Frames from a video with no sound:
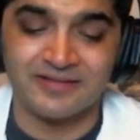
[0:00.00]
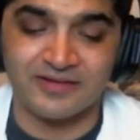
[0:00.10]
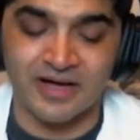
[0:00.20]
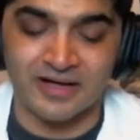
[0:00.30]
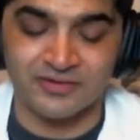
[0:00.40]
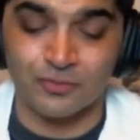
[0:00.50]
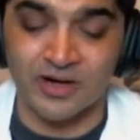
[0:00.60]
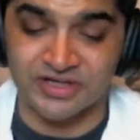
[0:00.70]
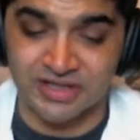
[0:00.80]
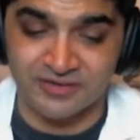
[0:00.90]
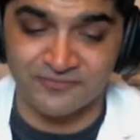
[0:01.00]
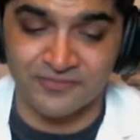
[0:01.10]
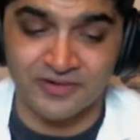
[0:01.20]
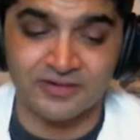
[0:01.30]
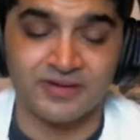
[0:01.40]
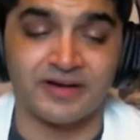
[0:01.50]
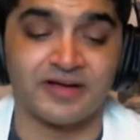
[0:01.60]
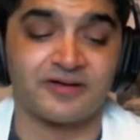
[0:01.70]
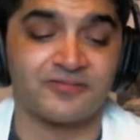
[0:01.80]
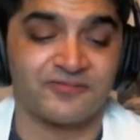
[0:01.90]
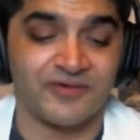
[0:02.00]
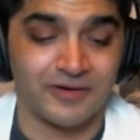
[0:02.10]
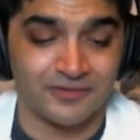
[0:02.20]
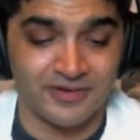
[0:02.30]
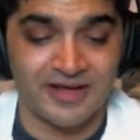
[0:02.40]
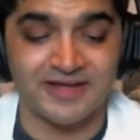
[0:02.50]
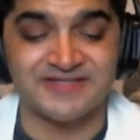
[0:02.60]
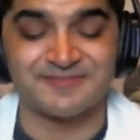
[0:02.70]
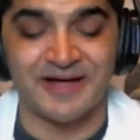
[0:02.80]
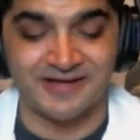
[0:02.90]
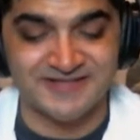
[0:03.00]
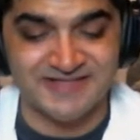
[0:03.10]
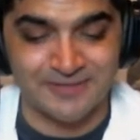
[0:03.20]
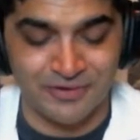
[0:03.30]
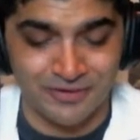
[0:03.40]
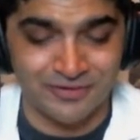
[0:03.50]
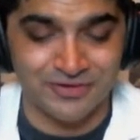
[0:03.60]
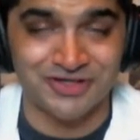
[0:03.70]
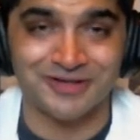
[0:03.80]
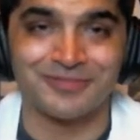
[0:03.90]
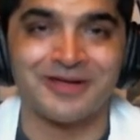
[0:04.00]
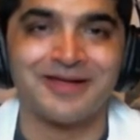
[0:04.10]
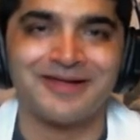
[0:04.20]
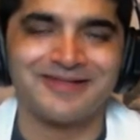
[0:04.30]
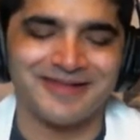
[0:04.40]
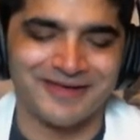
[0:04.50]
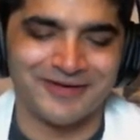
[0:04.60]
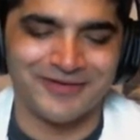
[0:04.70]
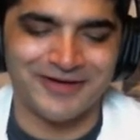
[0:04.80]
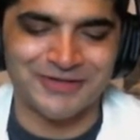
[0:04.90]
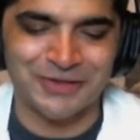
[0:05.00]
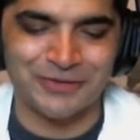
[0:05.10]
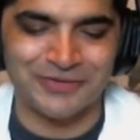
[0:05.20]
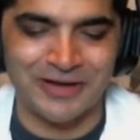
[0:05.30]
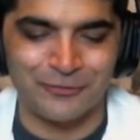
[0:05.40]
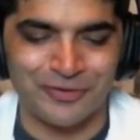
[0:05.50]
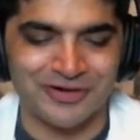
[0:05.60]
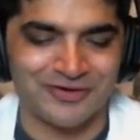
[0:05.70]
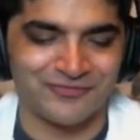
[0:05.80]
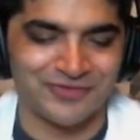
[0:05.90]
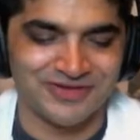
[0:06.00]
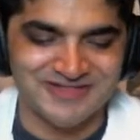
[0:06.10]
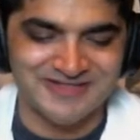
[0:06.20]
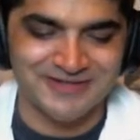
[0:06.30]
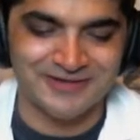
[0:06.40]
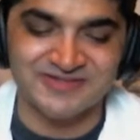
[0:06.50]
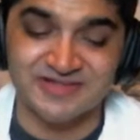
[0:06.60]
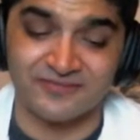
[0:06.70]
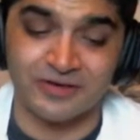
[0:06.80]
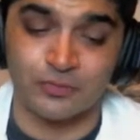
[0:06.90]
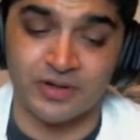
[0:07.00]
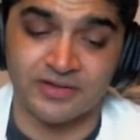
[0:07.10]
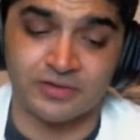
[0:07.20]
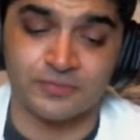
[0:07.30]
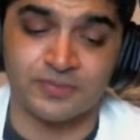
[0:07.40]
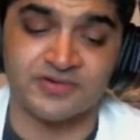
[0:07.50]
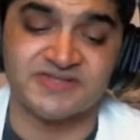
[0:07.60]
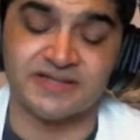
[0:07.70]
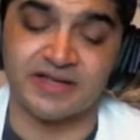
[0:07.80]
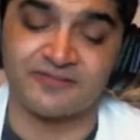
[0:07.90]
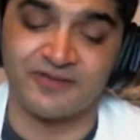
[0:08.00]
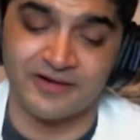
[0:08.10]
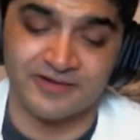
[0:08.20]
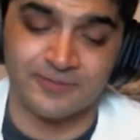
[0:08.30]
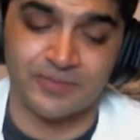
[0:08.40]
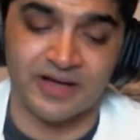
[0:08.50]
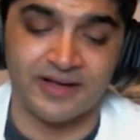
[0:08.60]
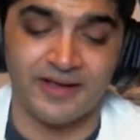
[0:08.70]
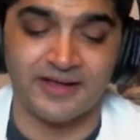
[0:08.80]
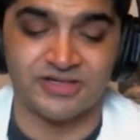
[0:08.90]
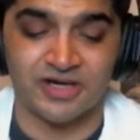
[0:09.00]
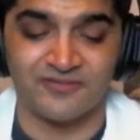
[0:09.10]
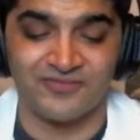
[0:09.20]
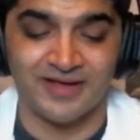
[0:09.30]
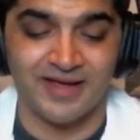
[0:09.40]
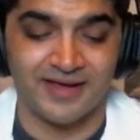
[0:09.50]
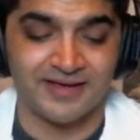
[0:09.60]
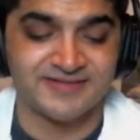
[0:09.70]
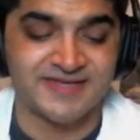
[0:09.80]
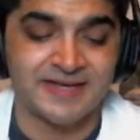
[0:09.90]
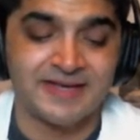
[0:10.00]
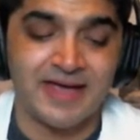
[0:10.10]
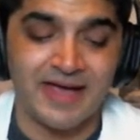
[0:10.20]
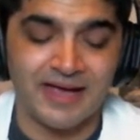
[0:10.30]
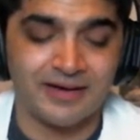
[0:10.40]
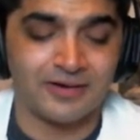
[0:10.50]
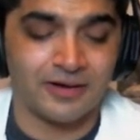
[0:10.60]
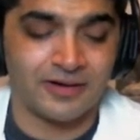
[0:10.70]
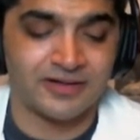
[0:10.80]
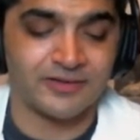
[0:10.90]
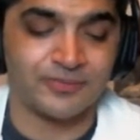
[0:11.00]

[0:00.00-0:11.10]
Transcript: the Washington Free Clinic, Federal AIDS Policy Partnership, the International Network of Religious Leaders Living with or Personally Affected by HIV/AIDS, and on the